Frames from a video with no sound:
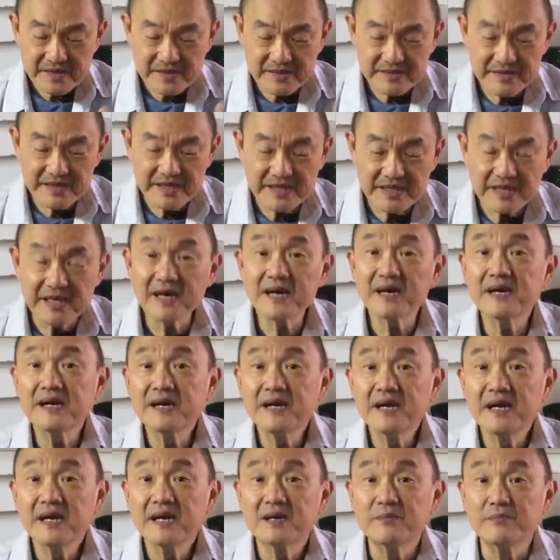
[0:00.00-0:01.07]
The
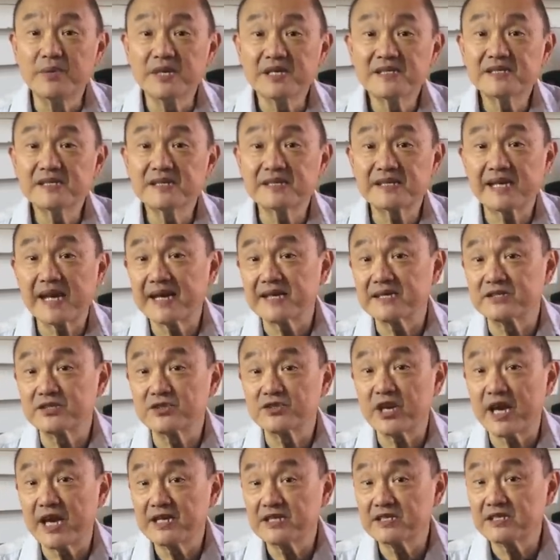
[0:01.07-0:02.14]
business has
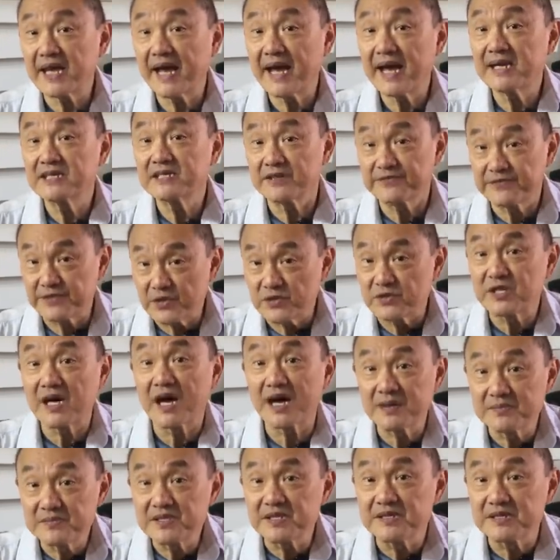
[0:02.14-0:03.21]
changed hands a few
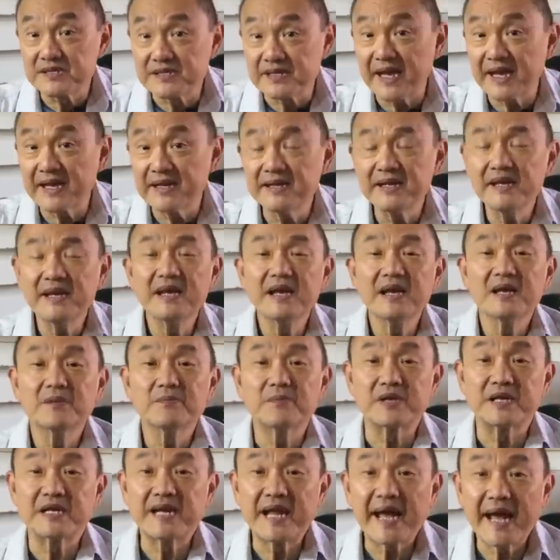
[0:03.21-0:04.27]
times since then,
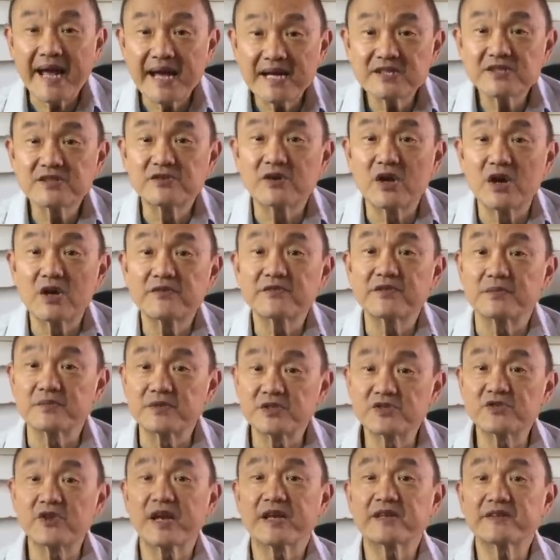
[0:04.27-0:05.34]
but it has grown from
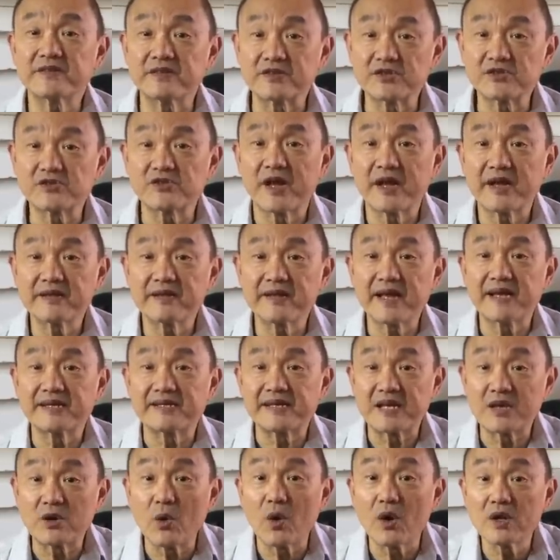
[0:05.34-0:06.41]
strength to strength as
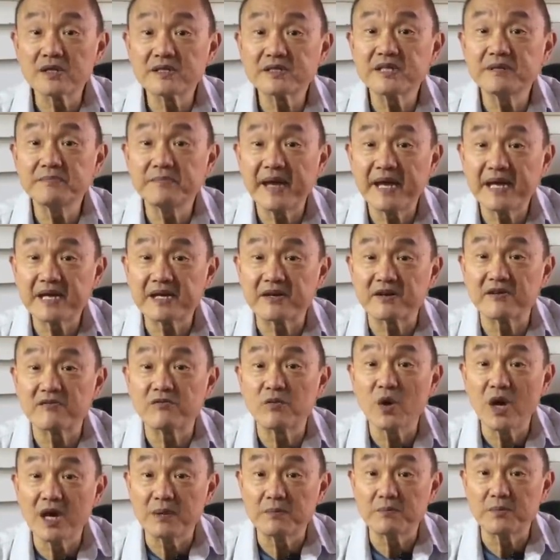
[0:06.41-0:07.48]
a quality maker of
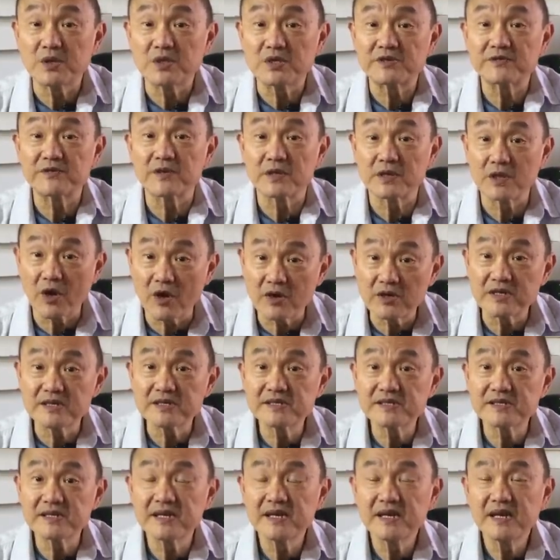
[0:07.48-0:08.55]
work boots for
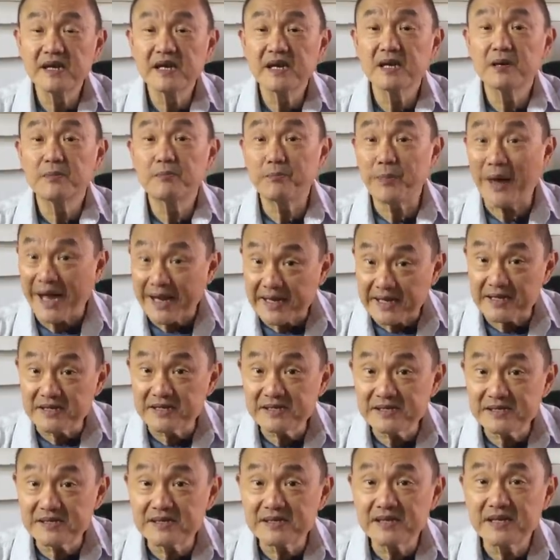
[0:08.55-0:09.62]
loggers,
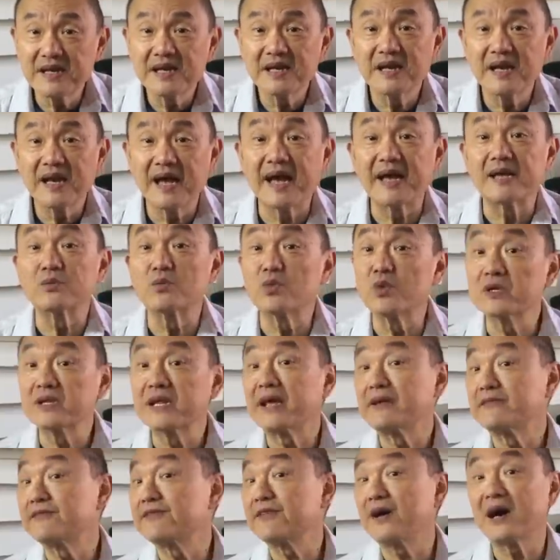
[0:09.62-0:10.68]
packers and
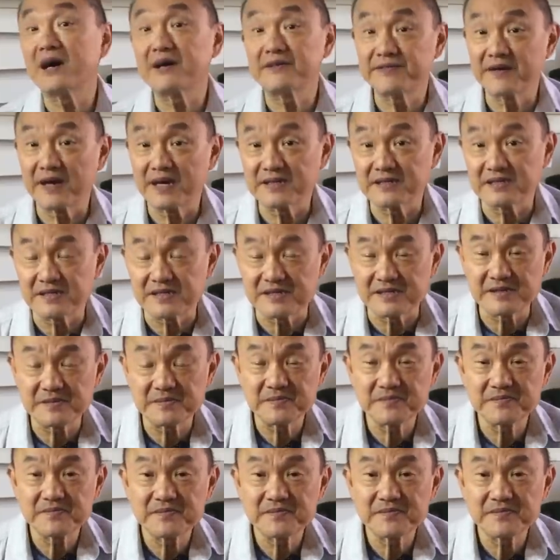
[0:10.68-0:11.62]
woodland firefighters.